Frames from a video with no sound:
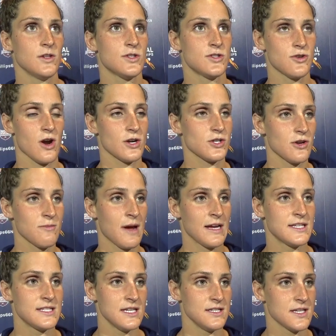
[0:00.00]
structured my
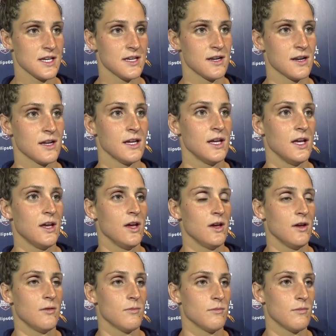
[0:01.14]
season
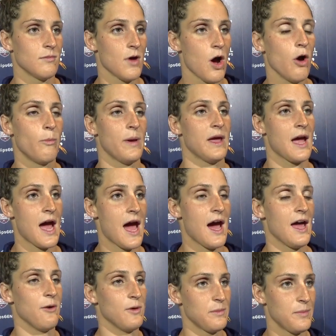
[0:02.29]
hoping
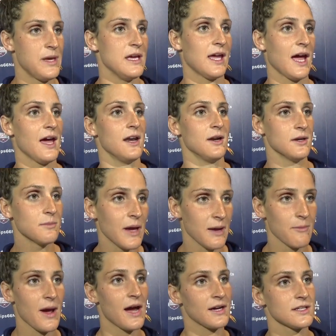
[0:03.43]
I would peak at
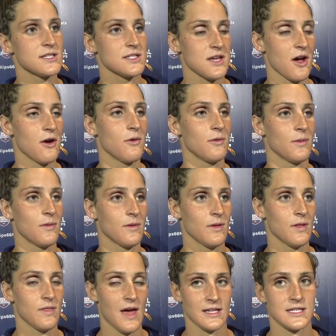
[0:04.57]
Pampax, so
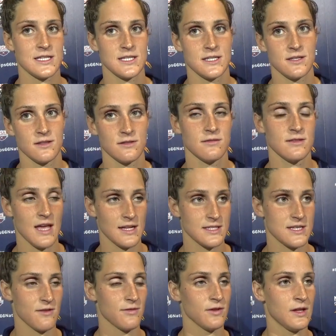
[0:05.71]
that's
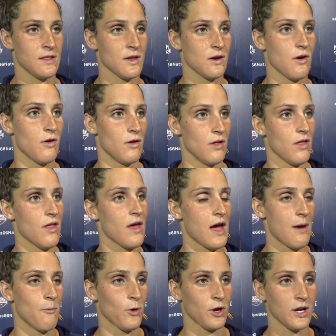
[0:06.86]
definitely the goal
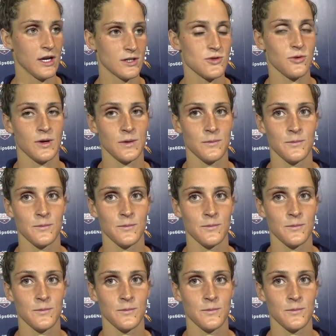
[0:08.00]
I'm working toward.